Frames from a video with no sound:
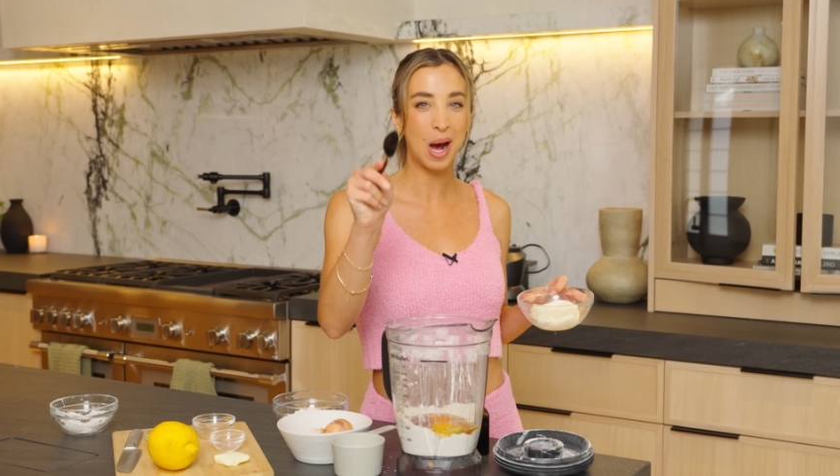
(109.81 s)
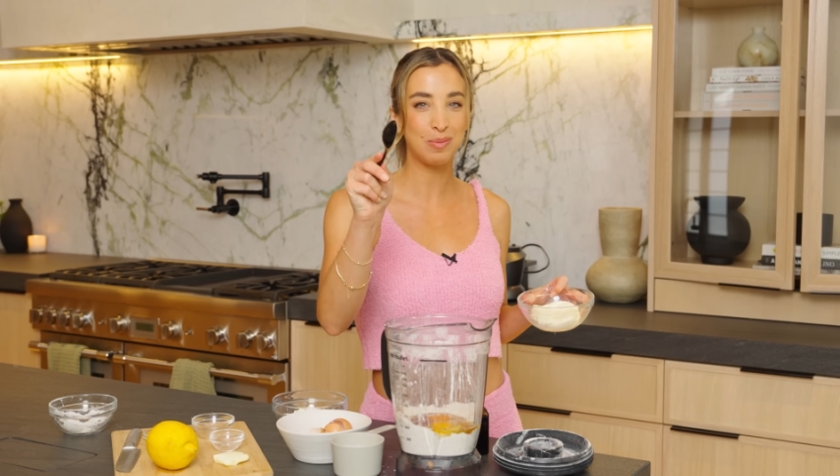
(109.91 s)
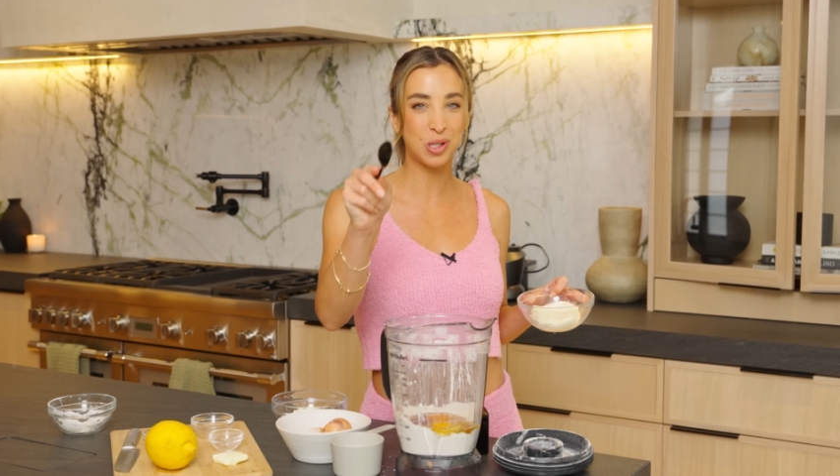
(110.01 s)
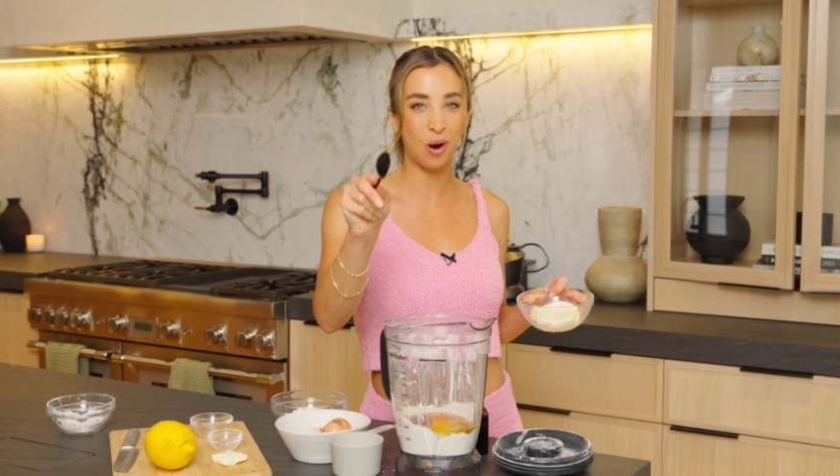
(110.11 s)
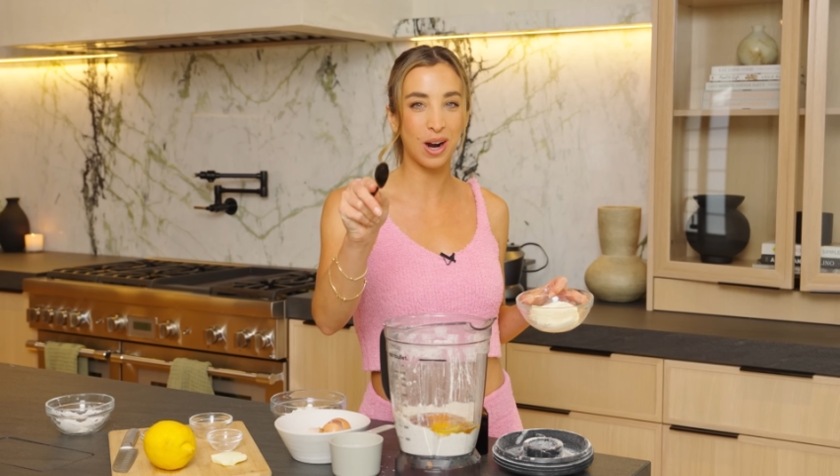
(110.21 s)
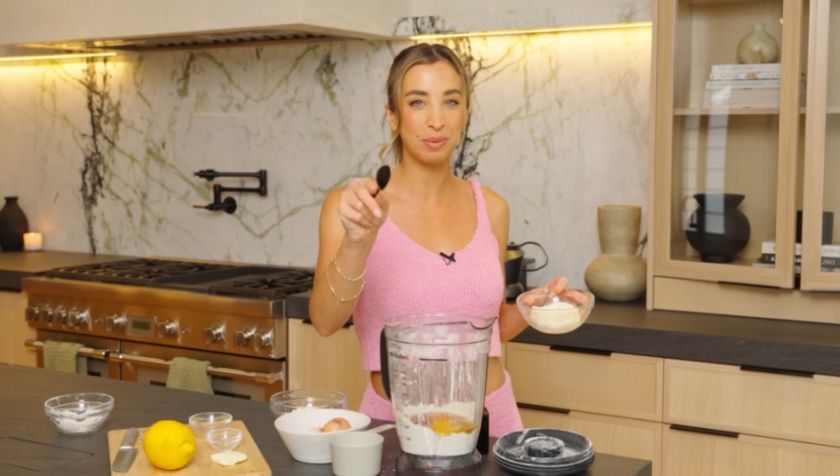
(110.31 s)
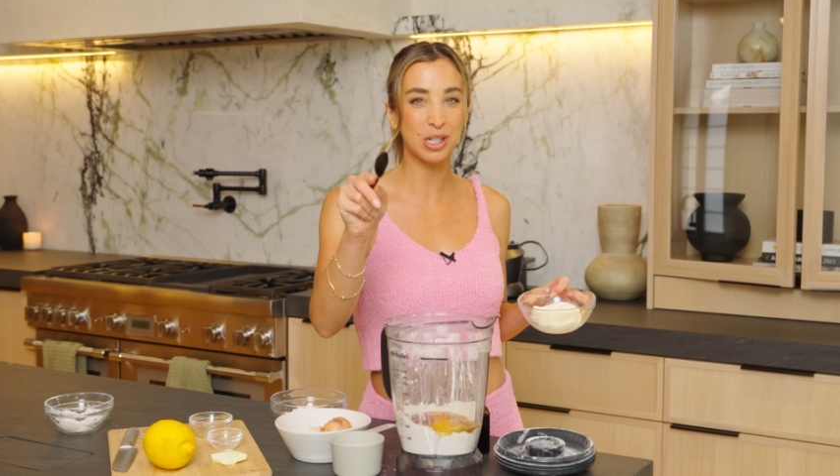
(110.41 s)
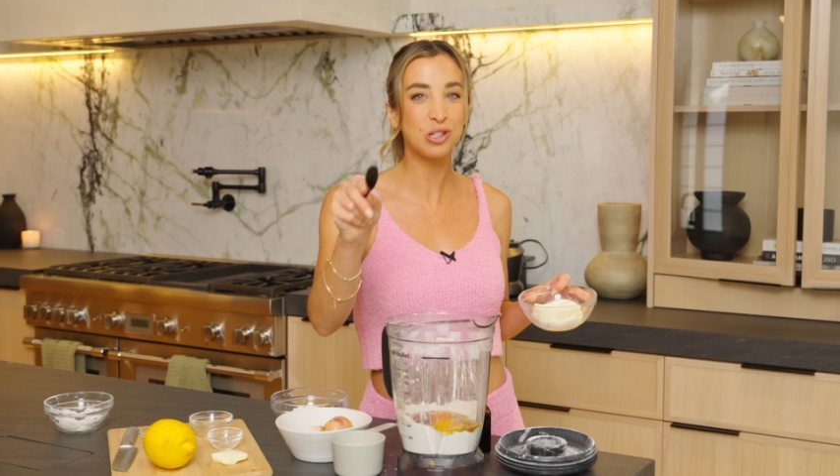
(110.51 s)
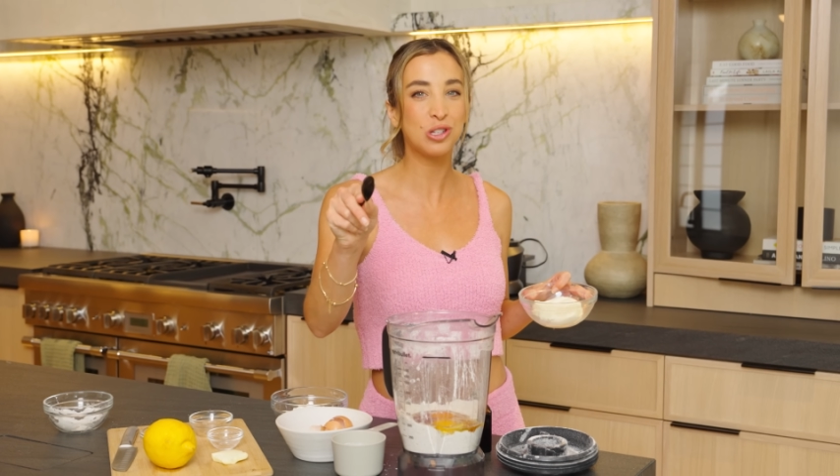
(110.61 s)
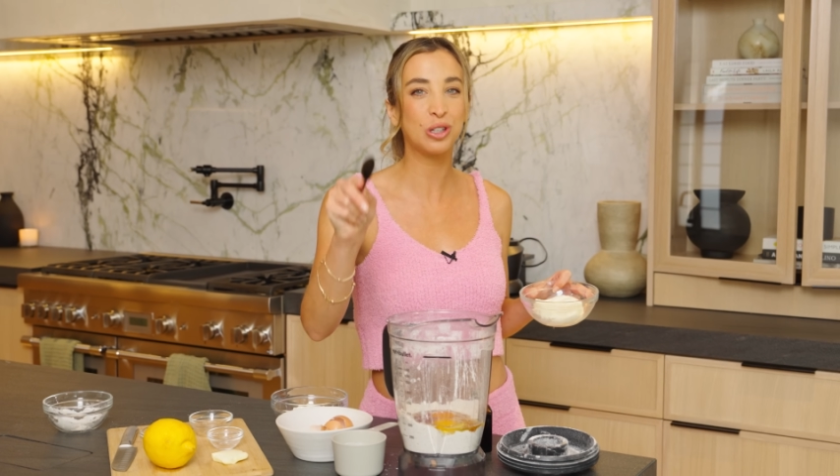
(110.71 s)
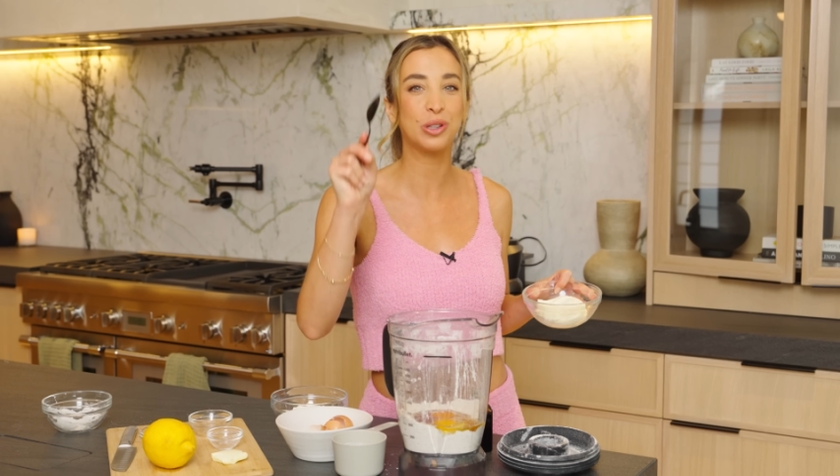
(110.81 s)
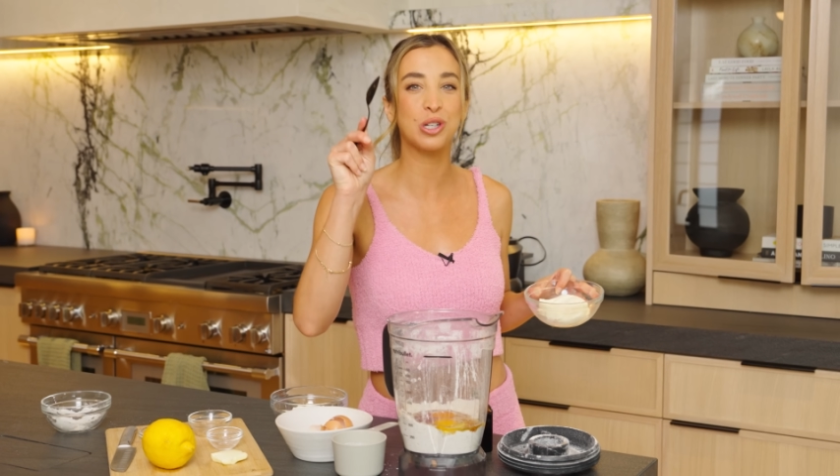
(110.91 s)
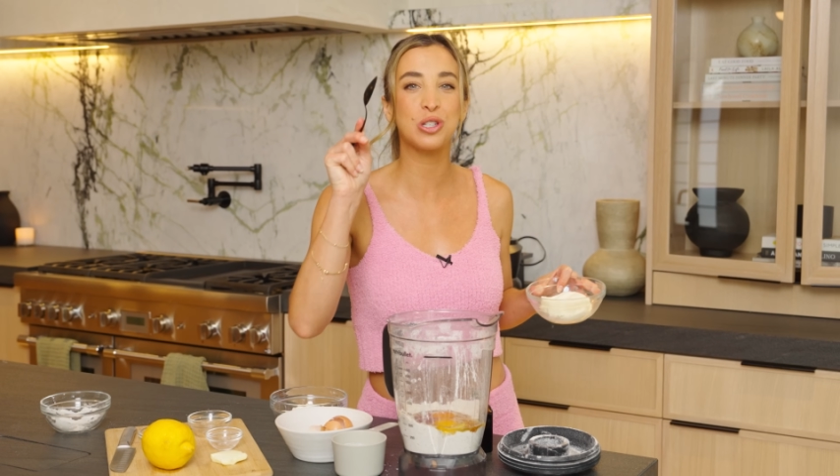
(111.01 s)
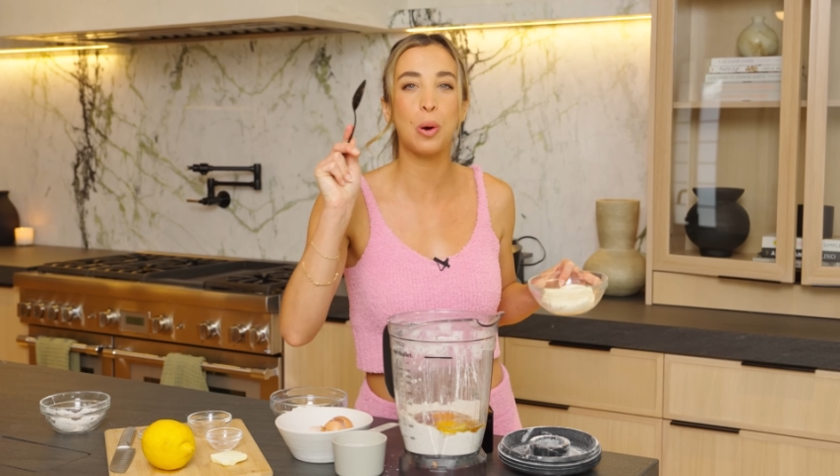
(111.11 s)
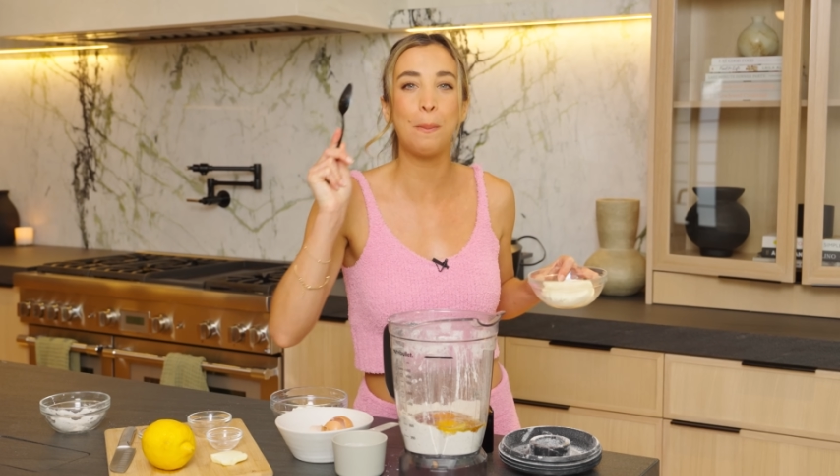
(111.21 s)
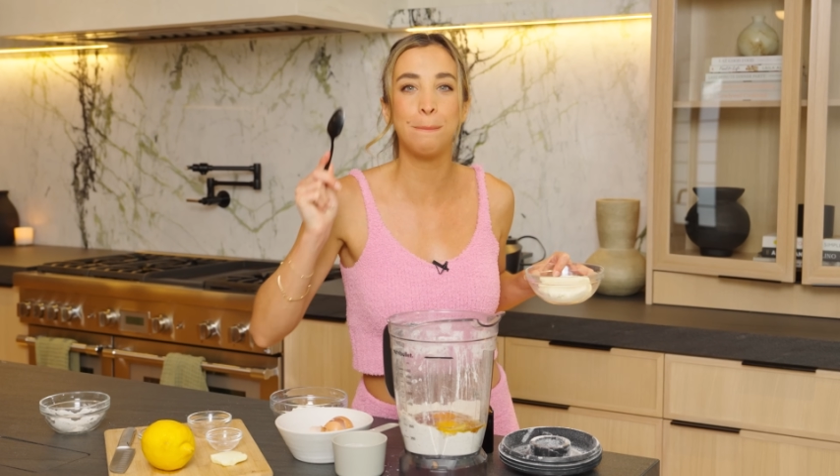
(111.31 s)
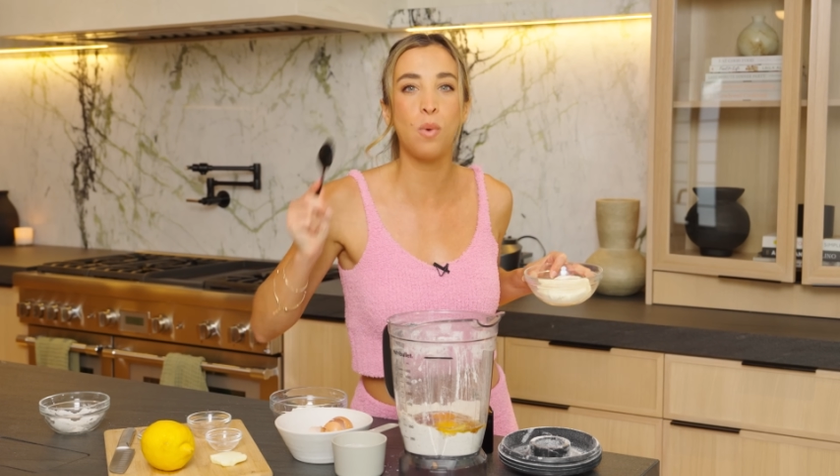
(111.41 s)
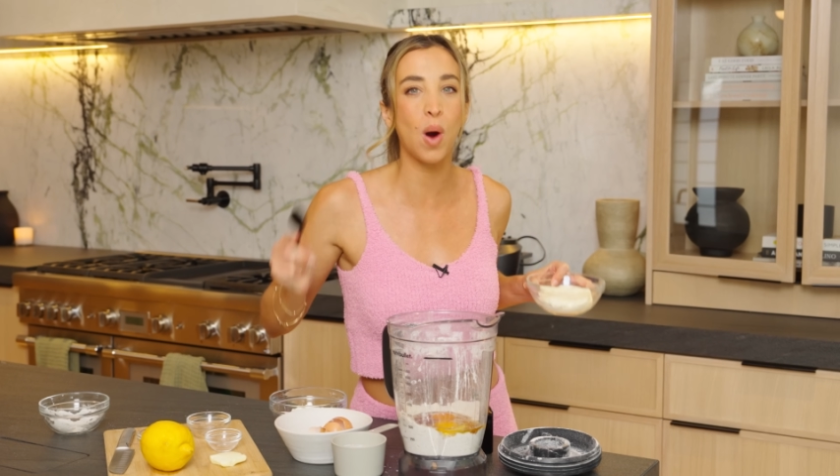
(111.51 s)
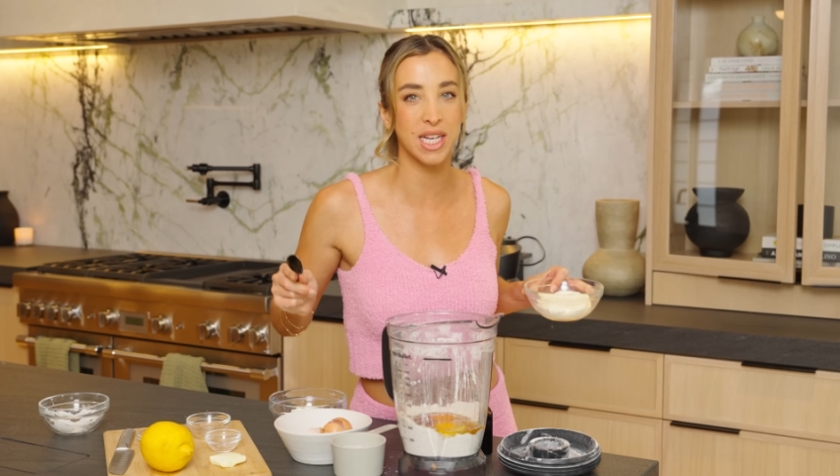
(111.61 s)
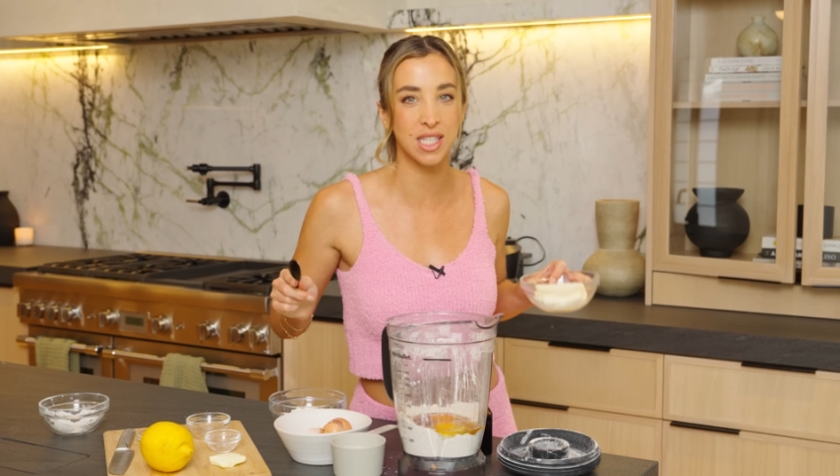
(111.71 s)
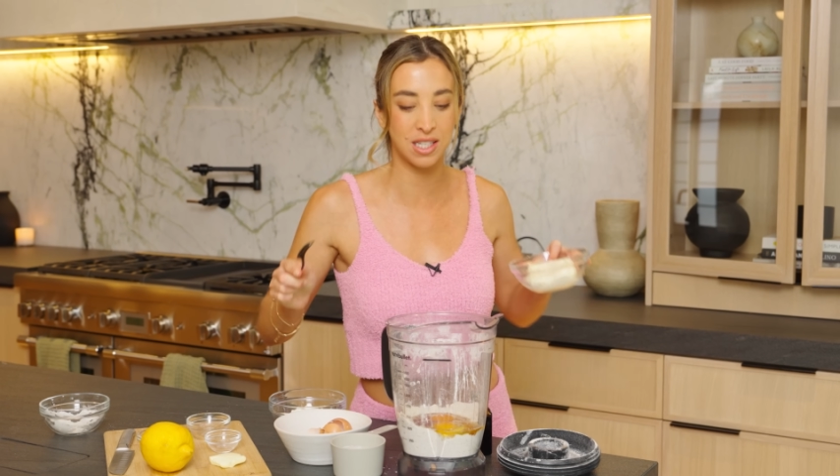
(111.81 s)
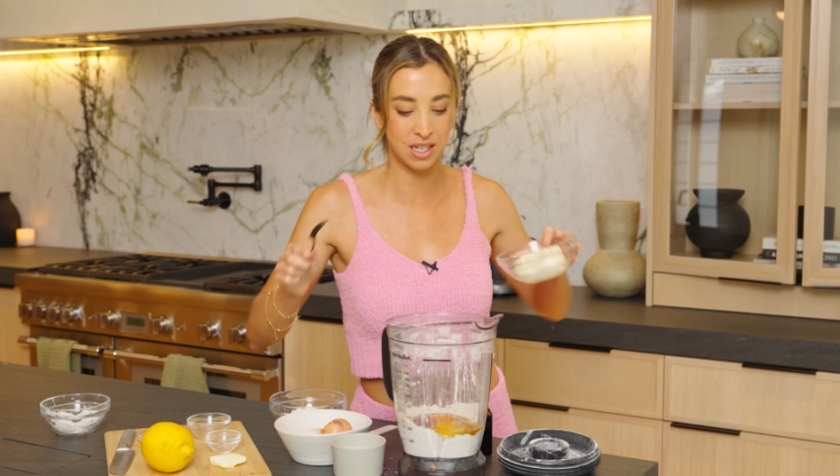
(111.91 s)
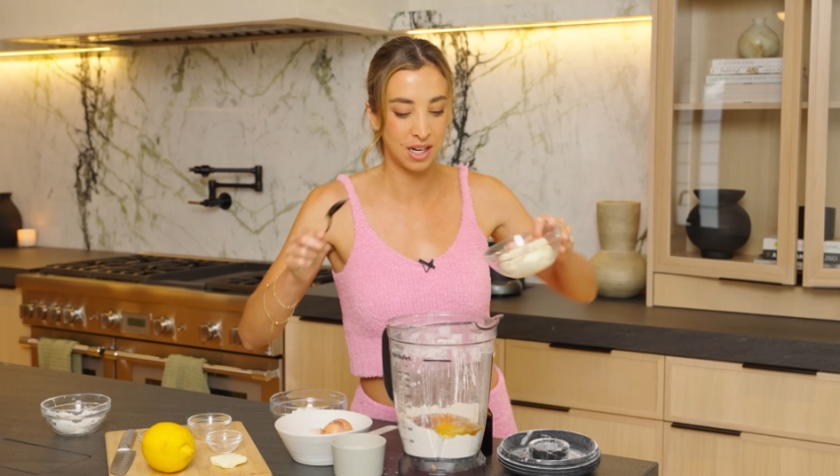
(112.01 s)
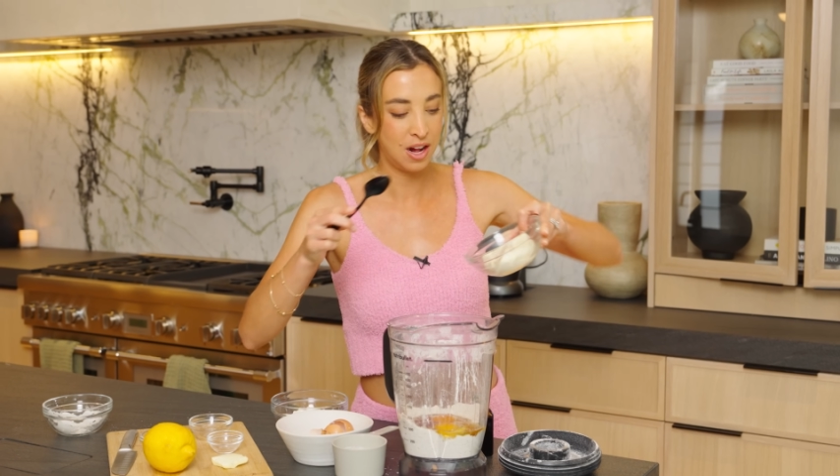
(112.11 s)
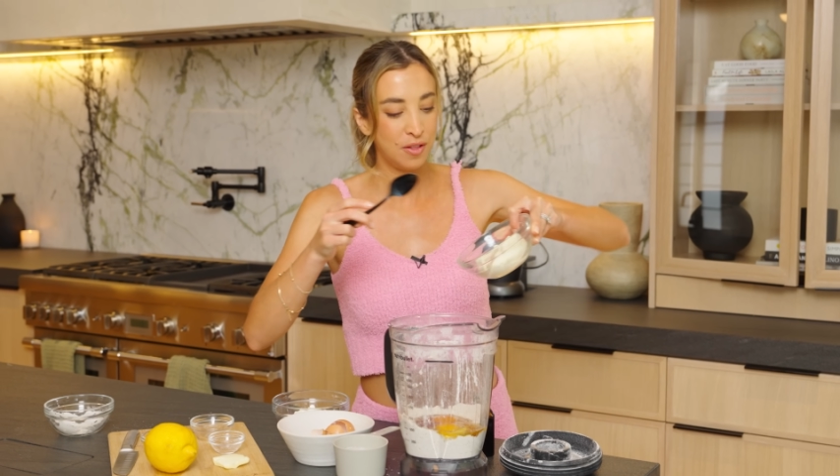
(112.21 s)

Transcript: I'm sorry, but it's true. They're so moist.